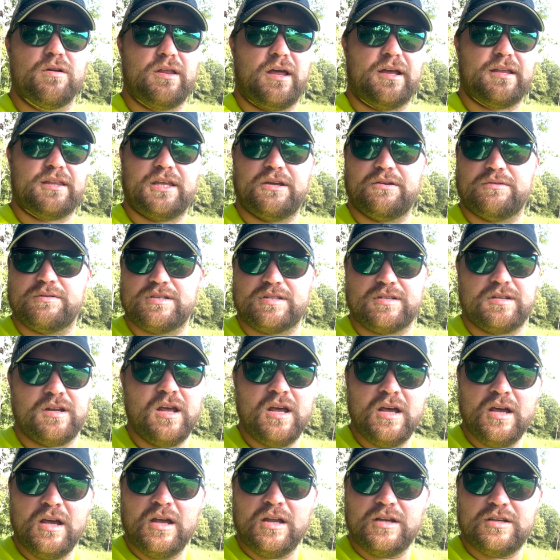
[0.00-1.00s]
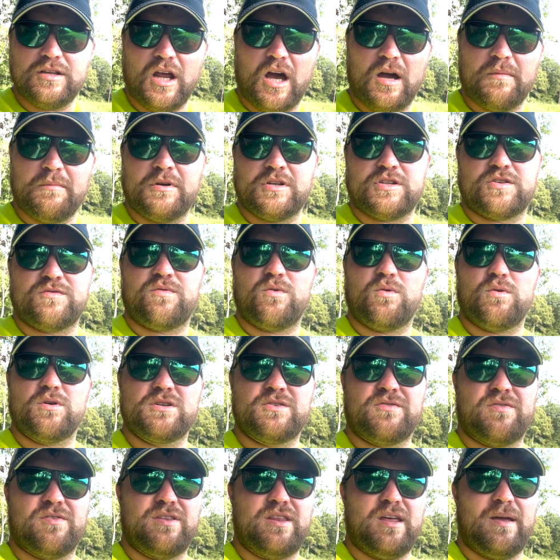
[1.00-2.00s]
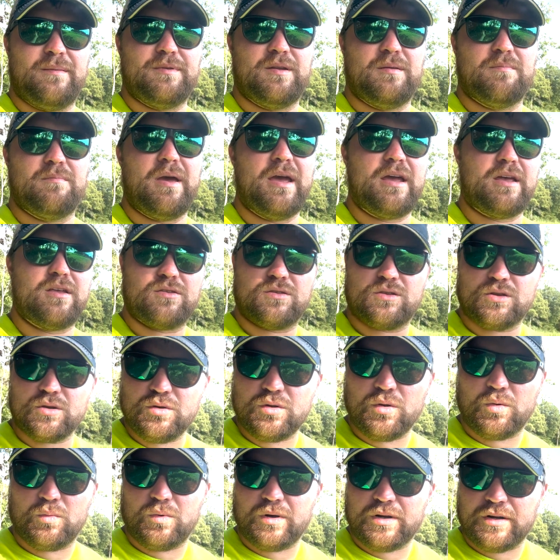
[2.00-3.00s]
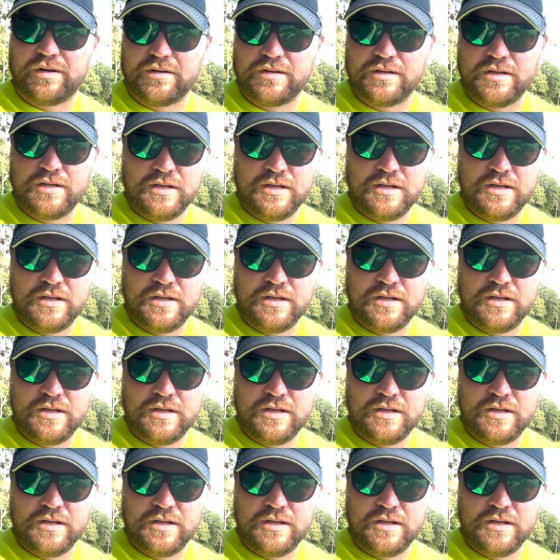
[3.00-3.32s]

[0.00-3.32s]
Like, there was not much forage for them to make it through the winter